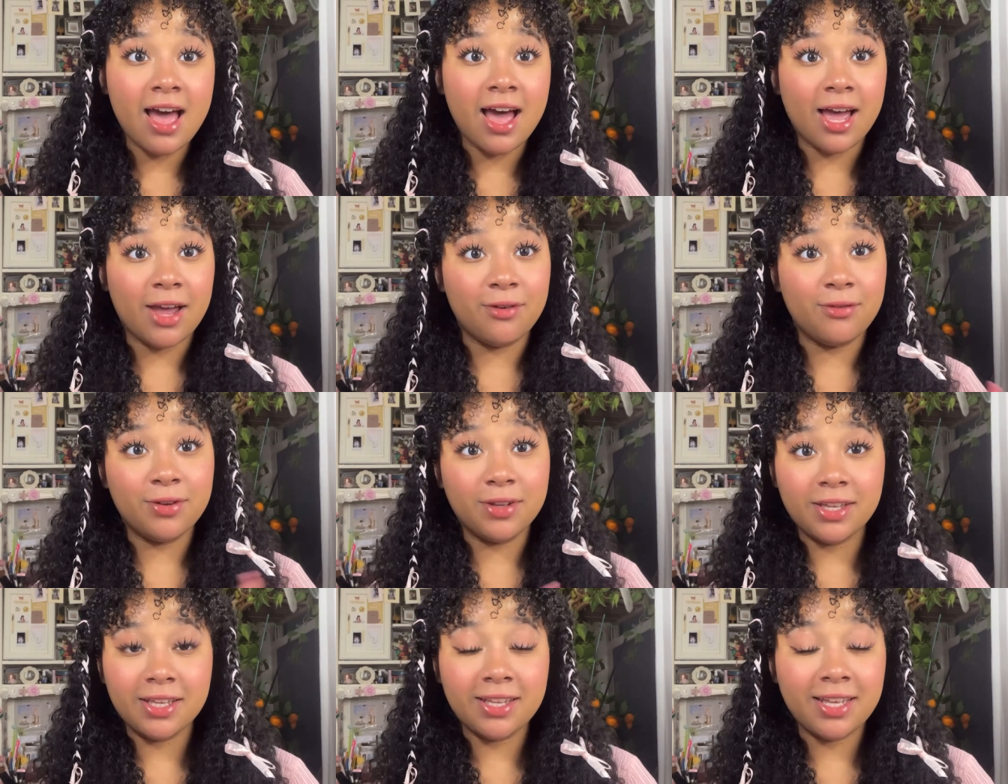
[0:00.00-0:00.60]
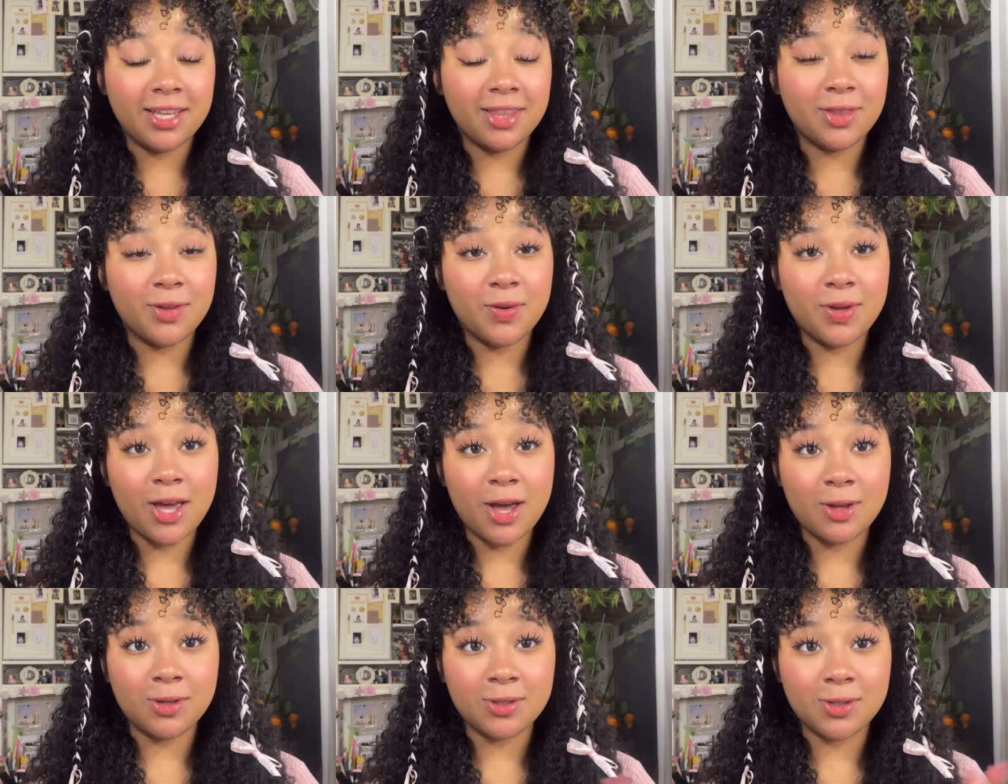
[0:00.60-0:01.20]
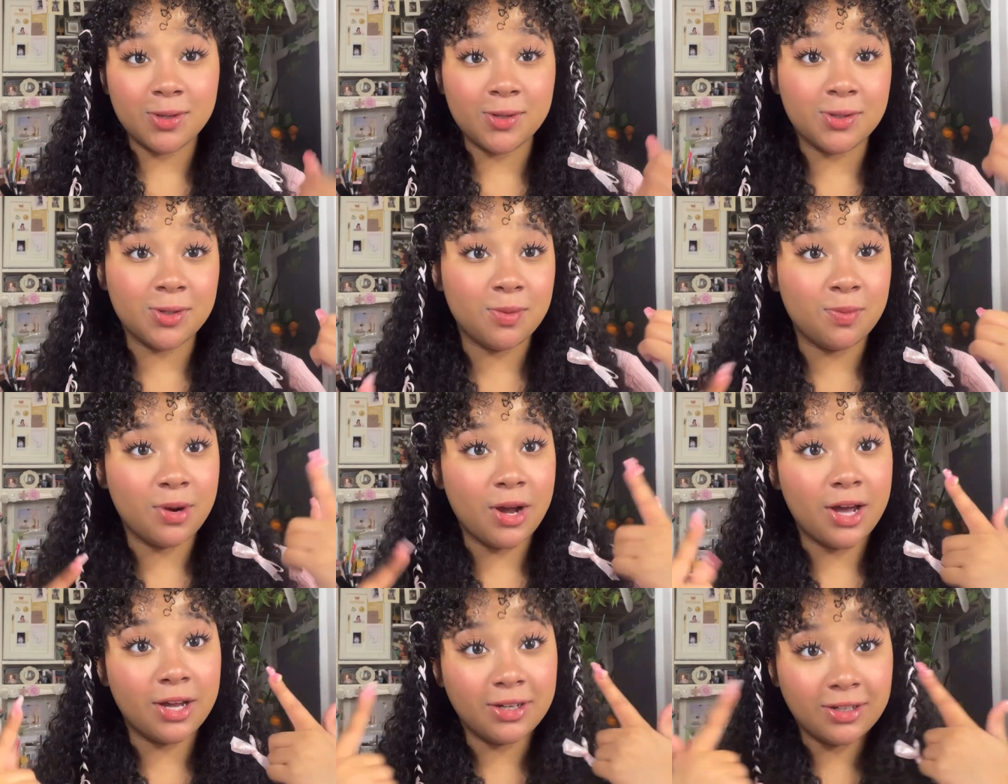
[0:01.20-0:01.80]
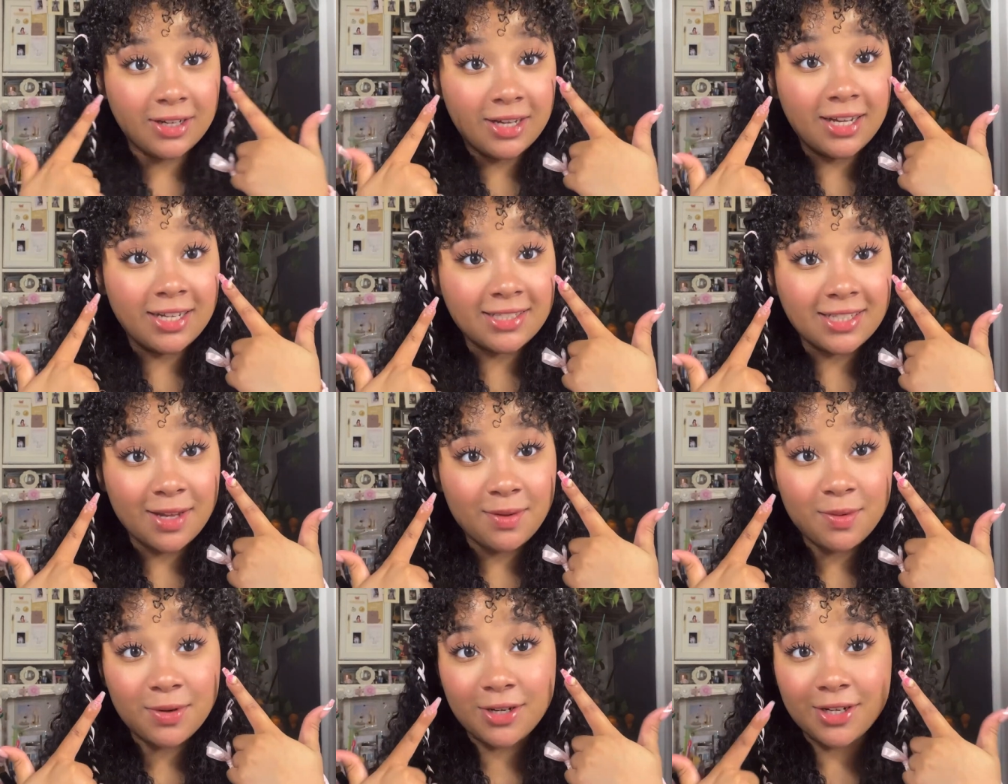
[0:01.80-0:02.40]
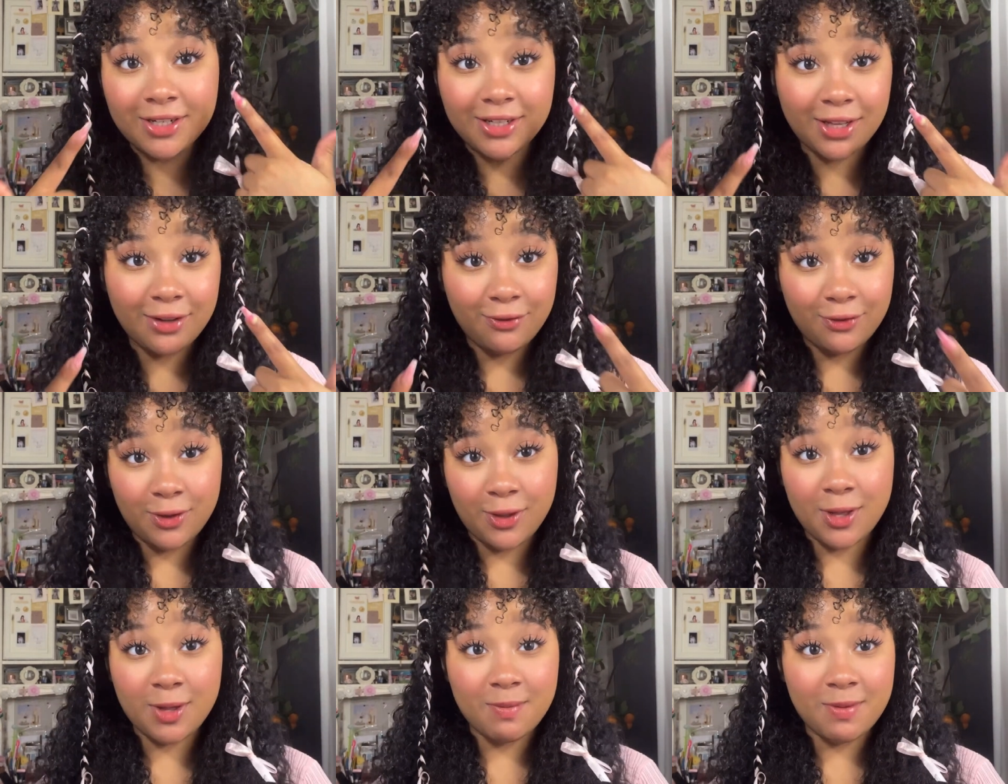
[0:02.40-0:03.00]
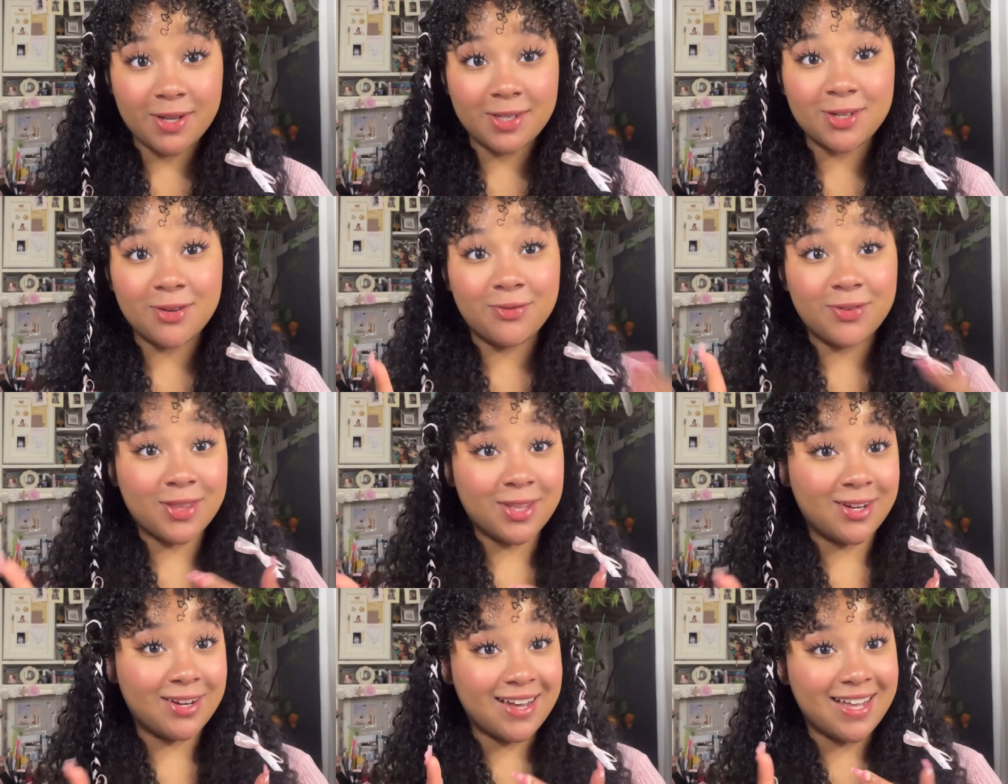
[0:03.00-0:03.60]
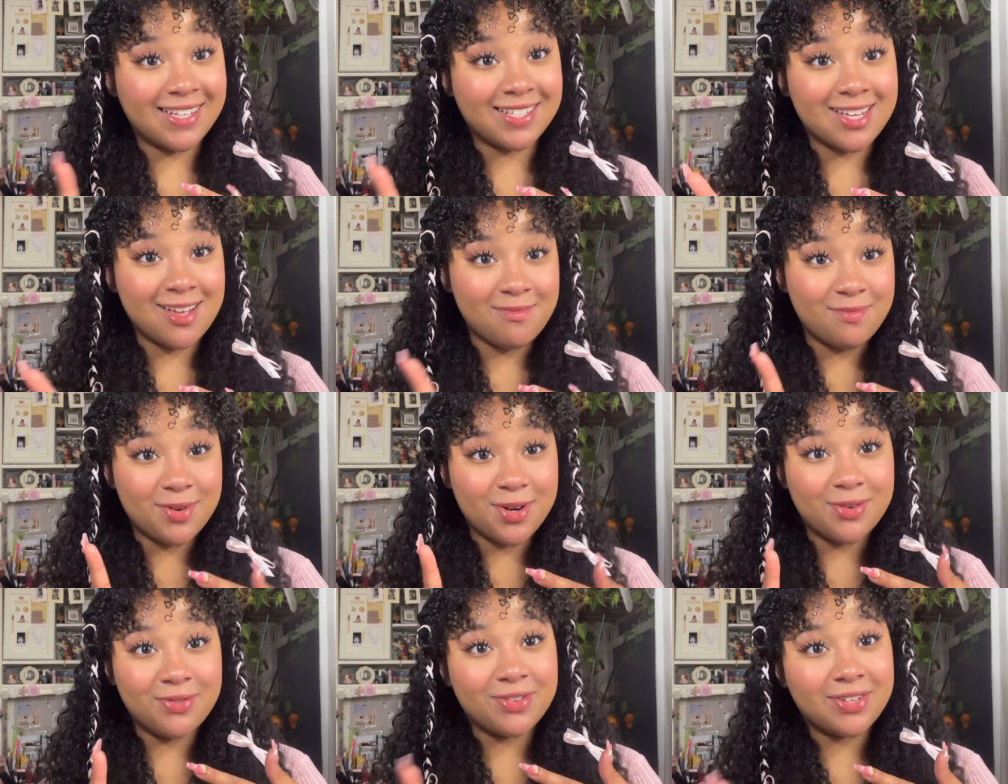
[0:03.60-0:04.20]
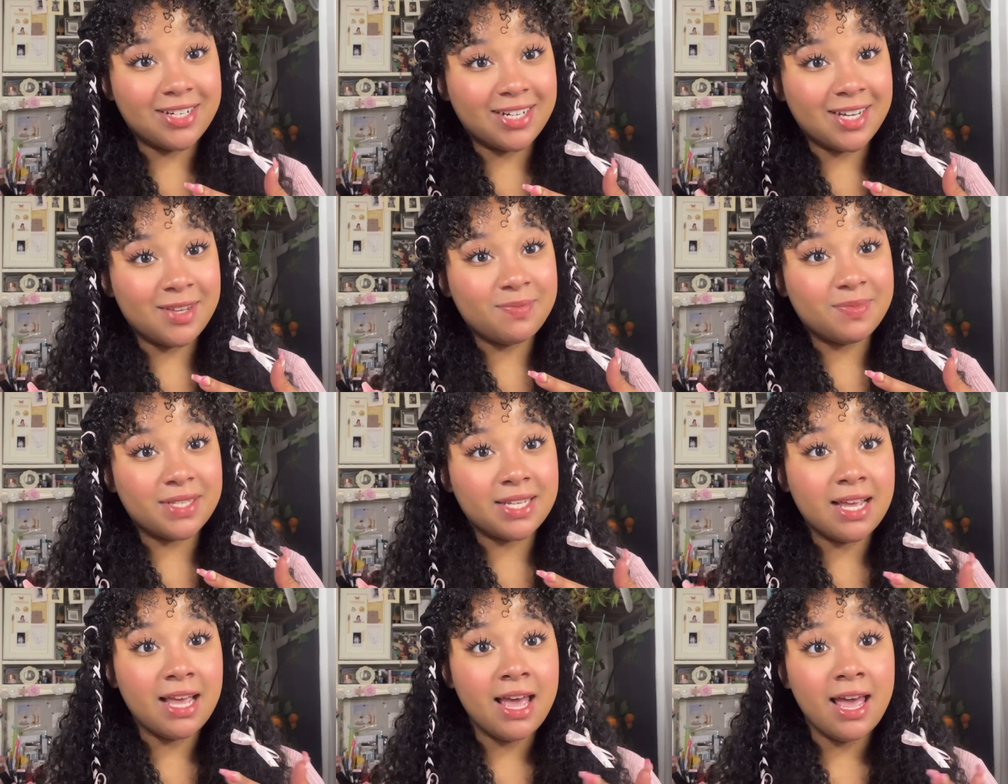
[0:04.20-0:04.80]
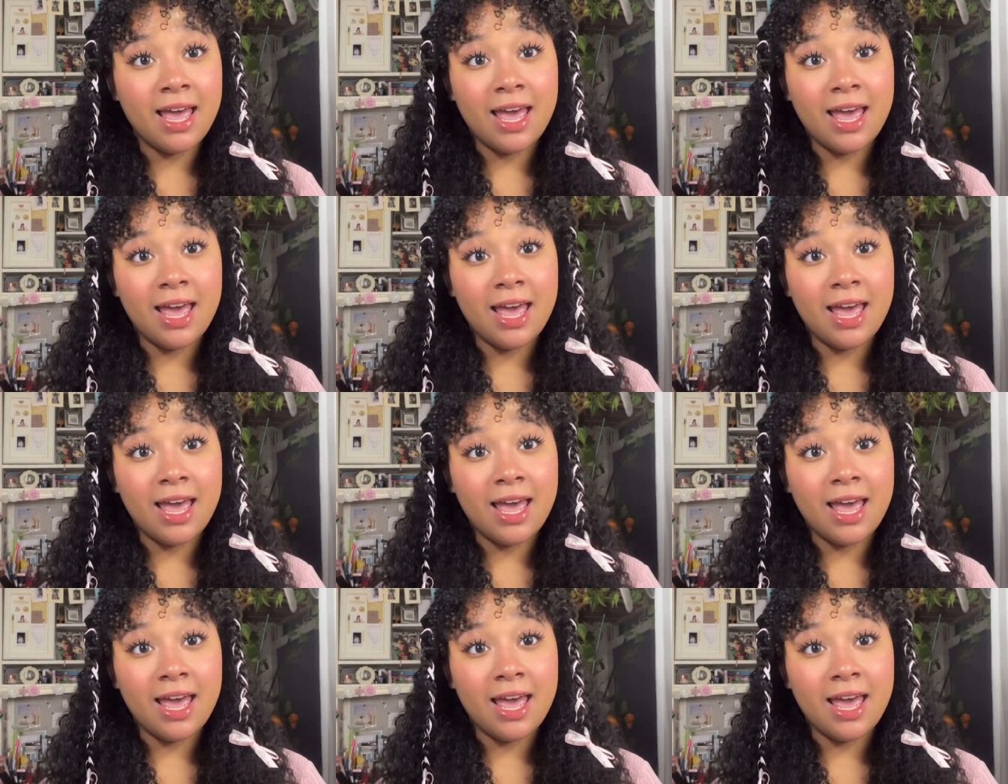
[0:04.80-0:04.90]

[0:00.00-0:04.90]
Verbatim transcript: I really like the way how Soso Brown looks. I'm clearly feeling myself in the last couple of clips.